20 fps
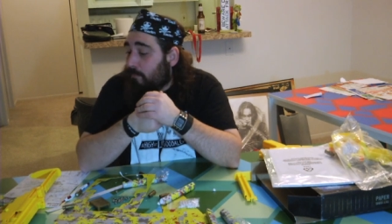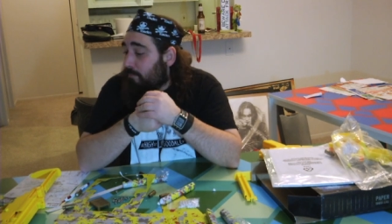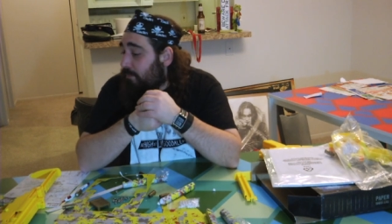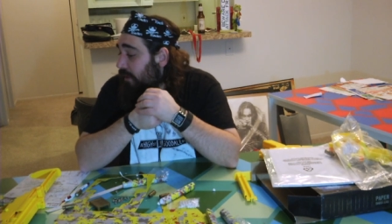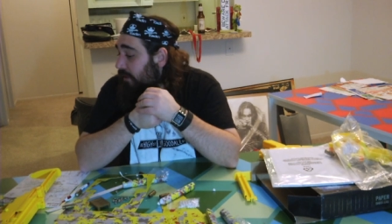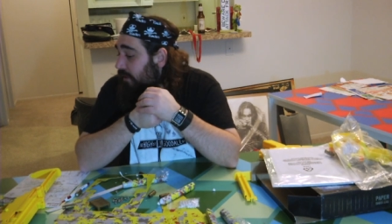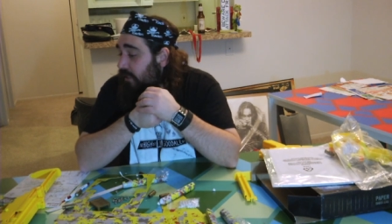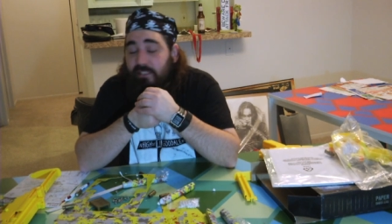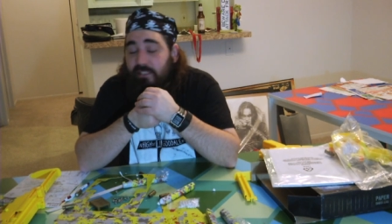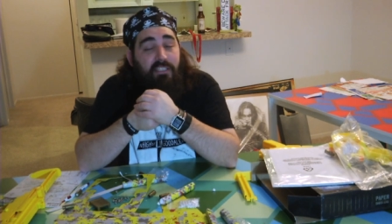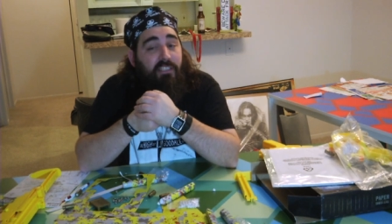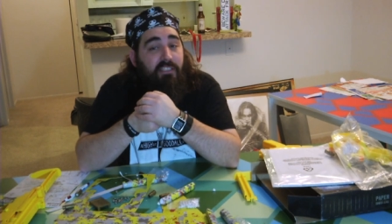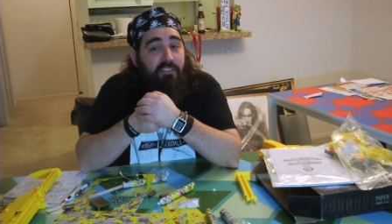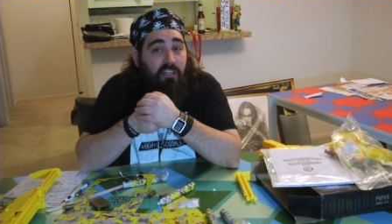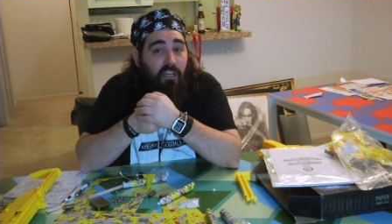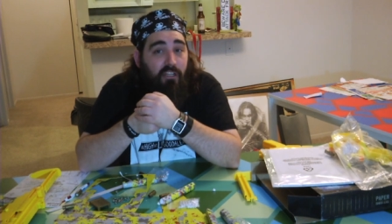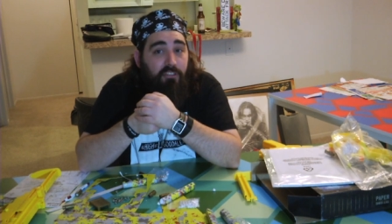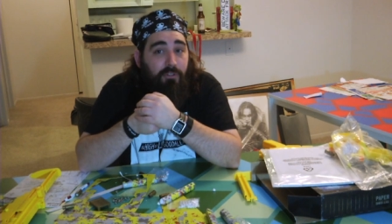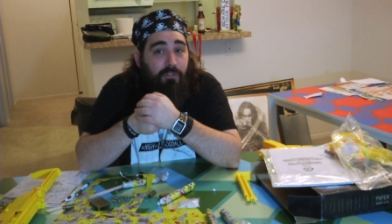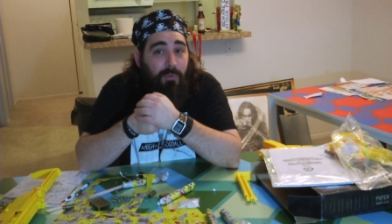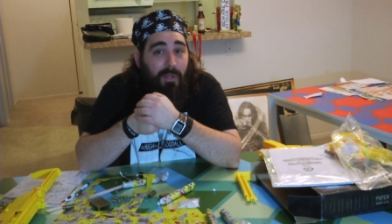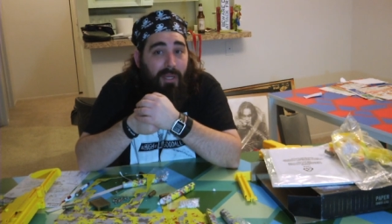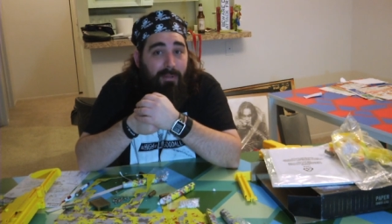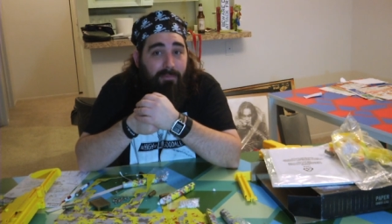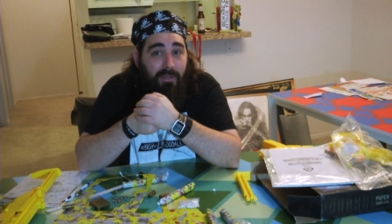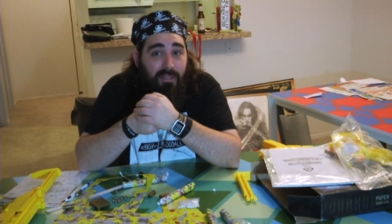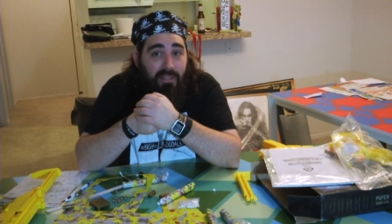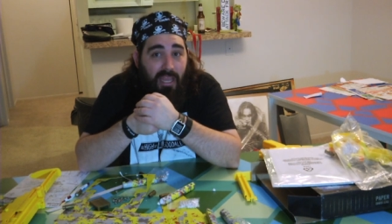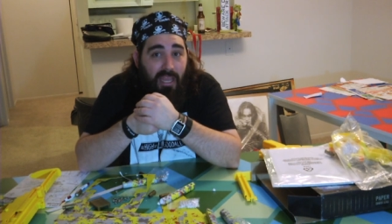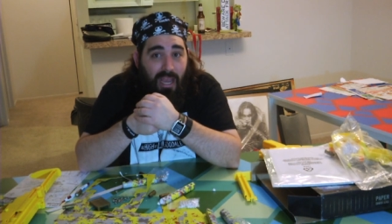But this is also
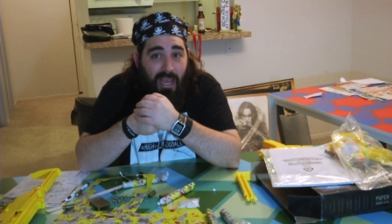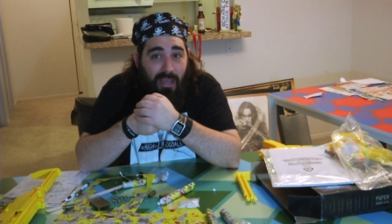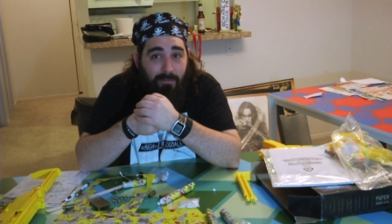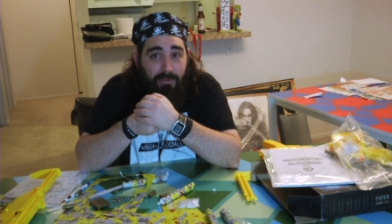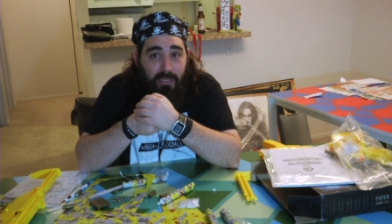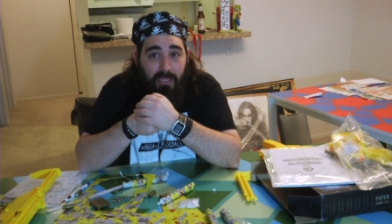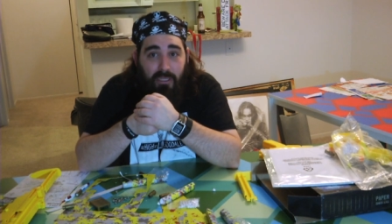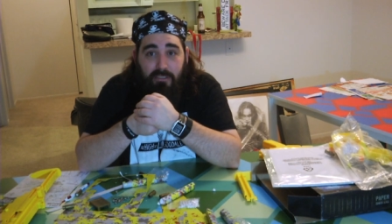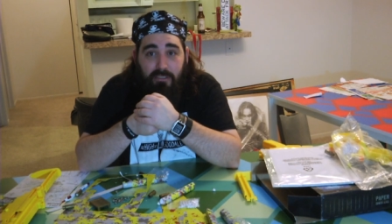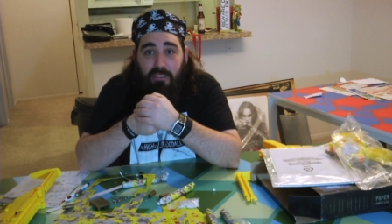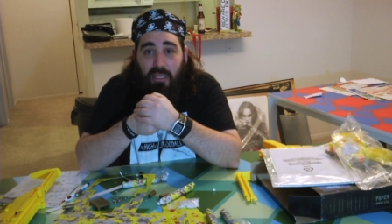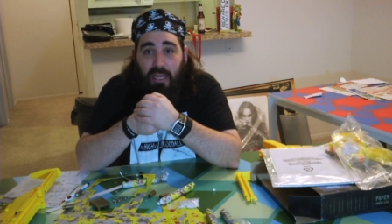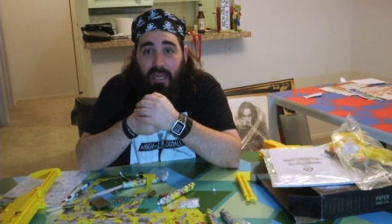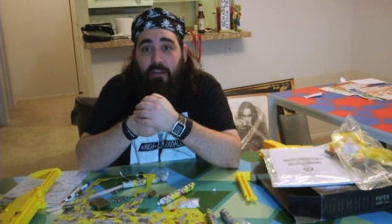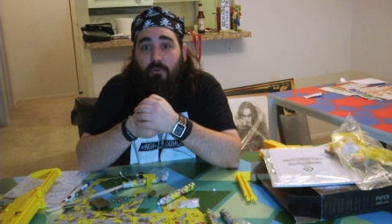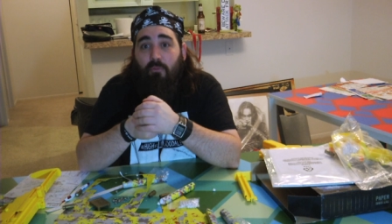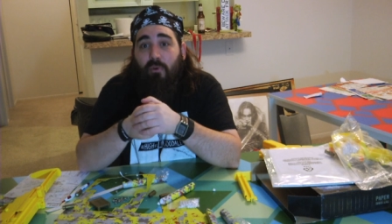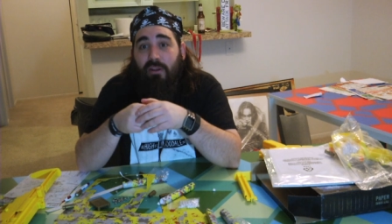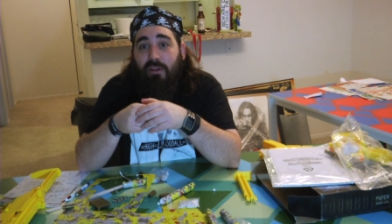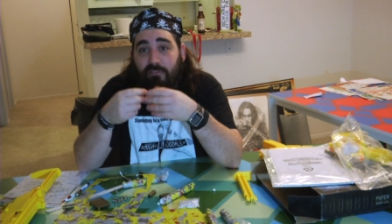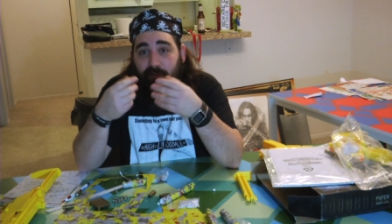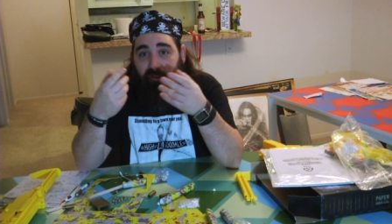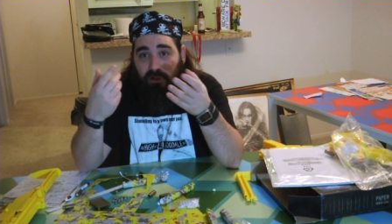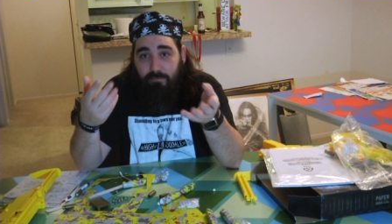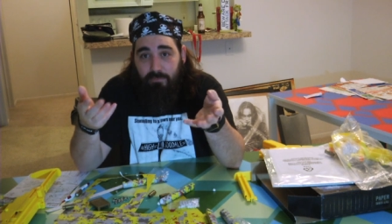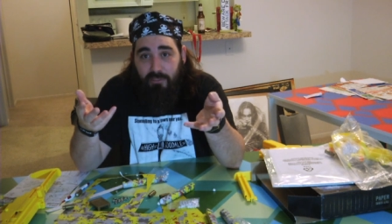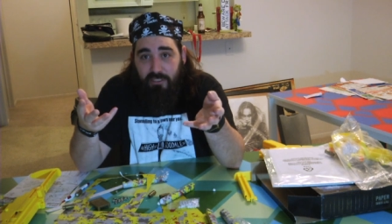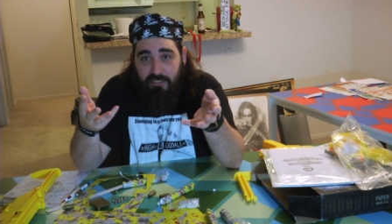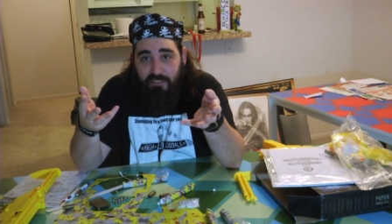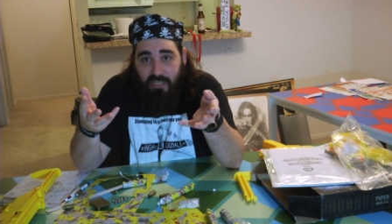aimed at the hobbyists and a way for
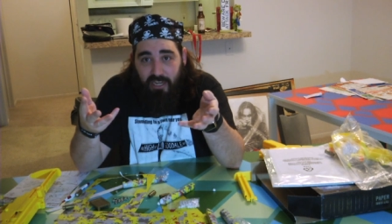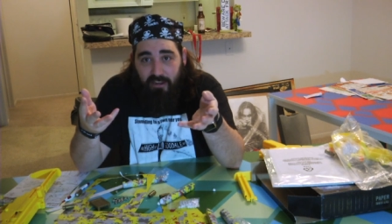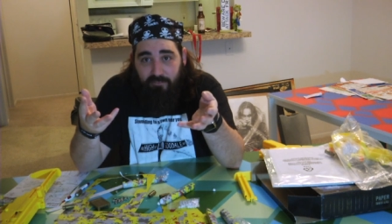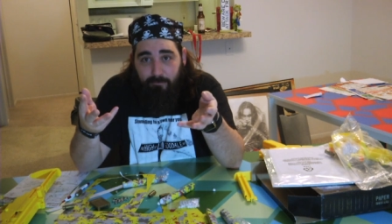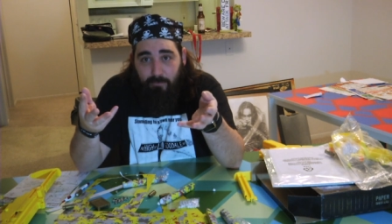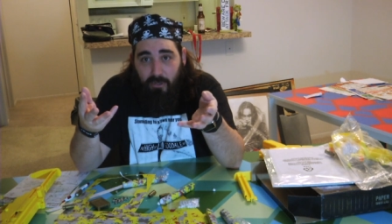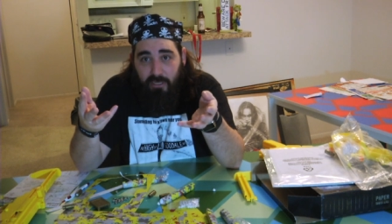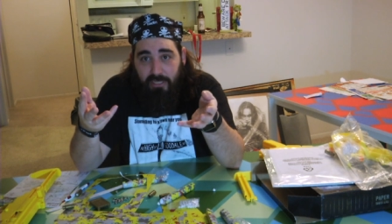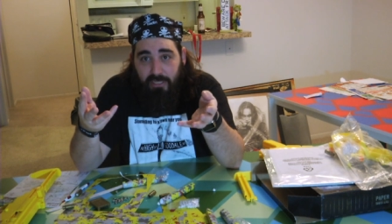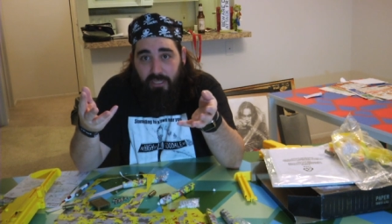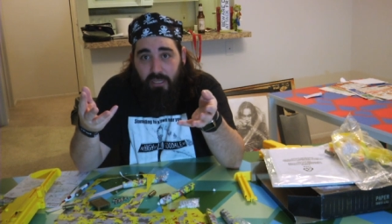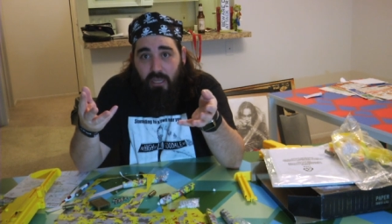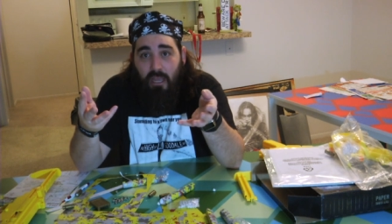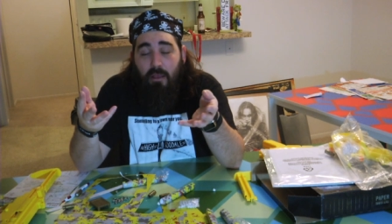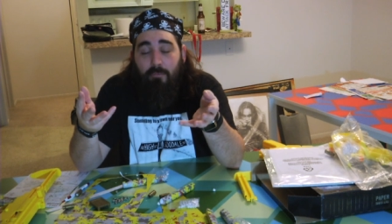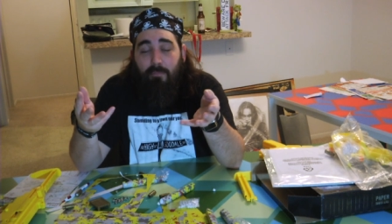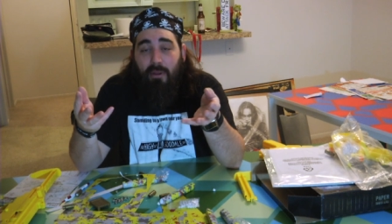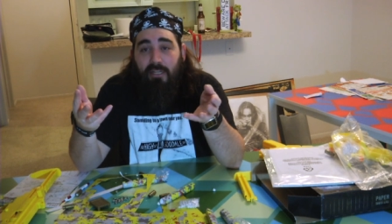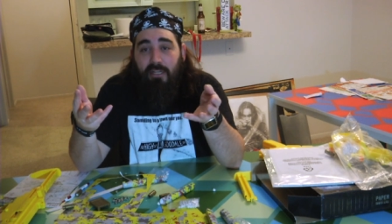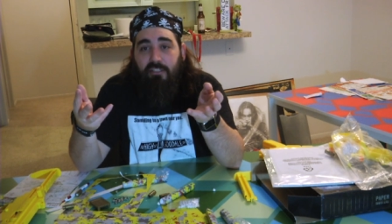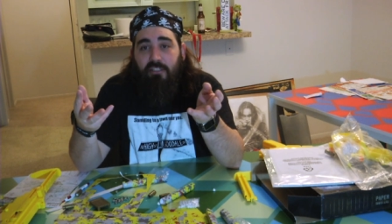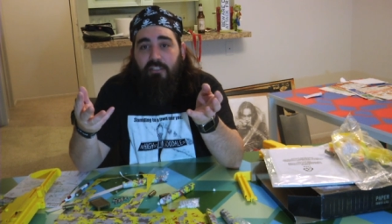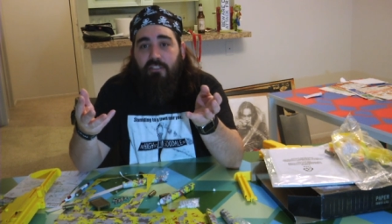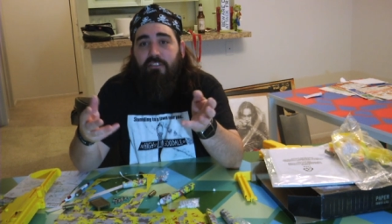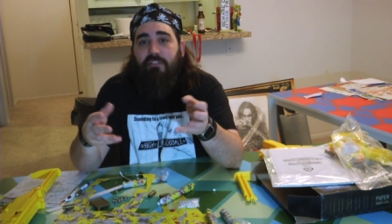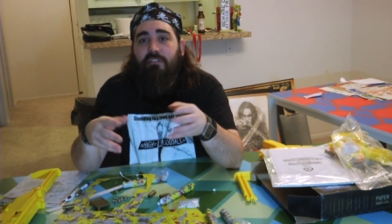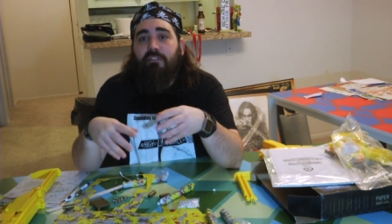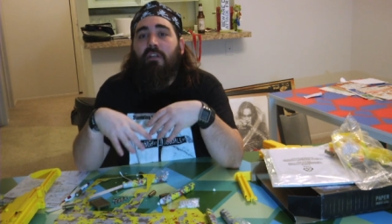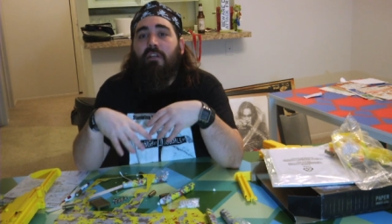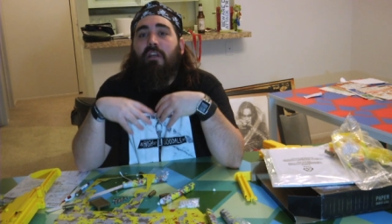them to save money by
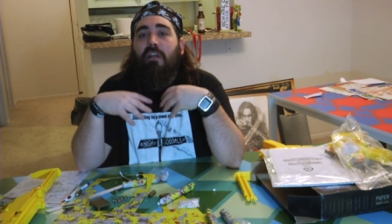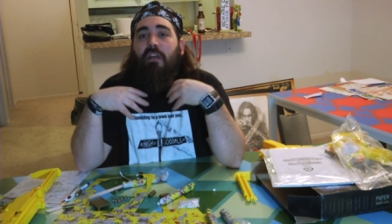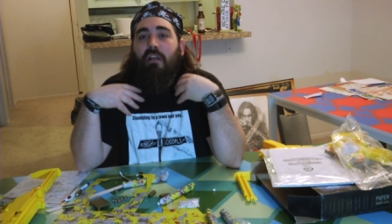just